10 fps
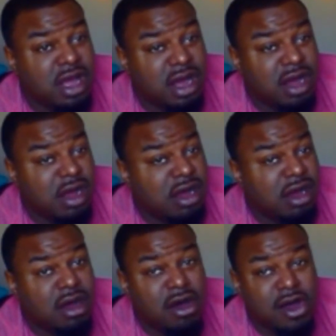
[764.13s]
uh,
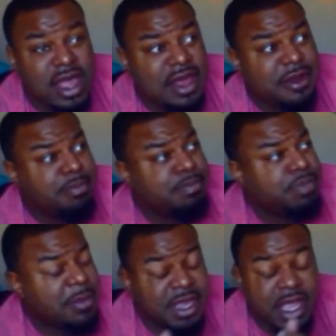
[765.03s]
all kind of.
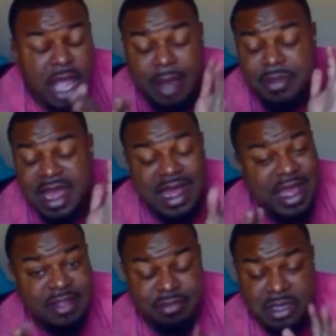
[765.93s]
I mean, I I
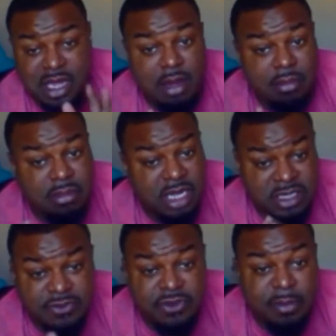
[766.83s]
had become a
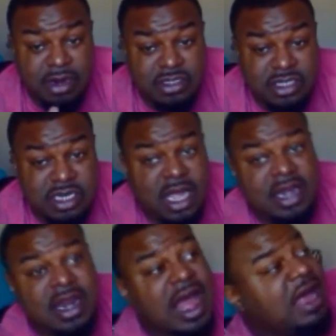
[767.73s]
different person,
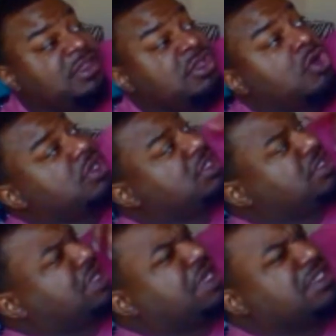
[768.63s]
and I noticed
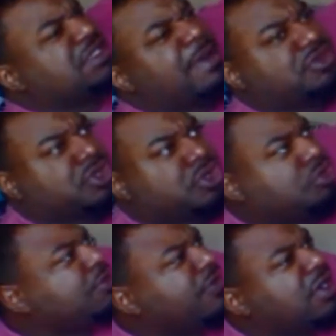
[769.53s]
things about the
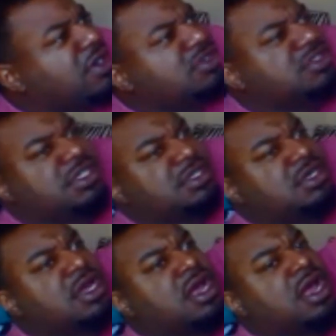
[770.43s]
universe, and
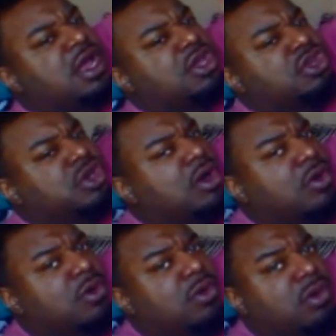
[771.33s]
you
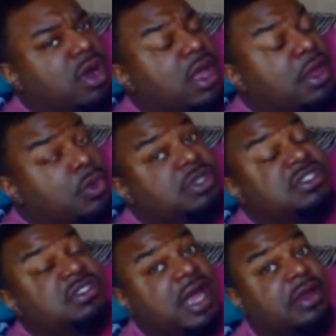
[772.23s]
know, it
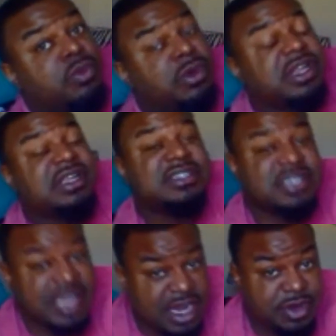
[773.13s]
was like really
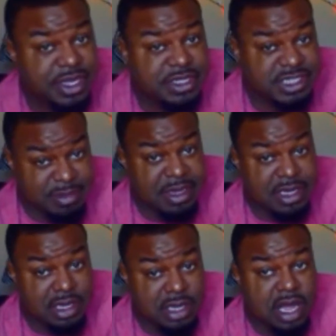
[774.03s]
scary to me,
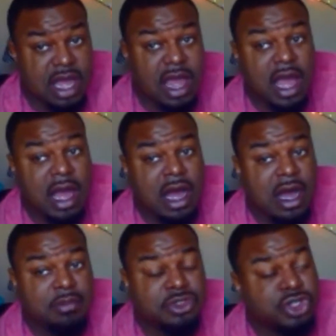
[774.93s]

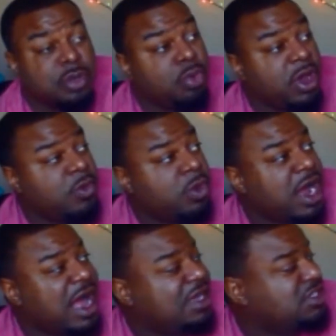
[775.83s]
um, to the point where
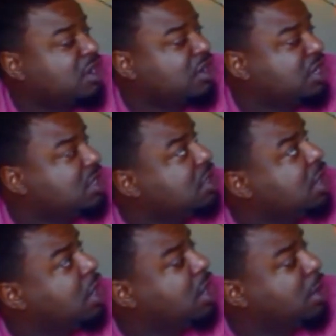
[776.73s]
I started
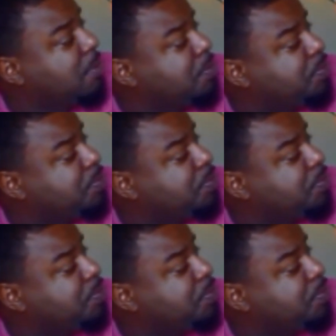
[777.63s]
um,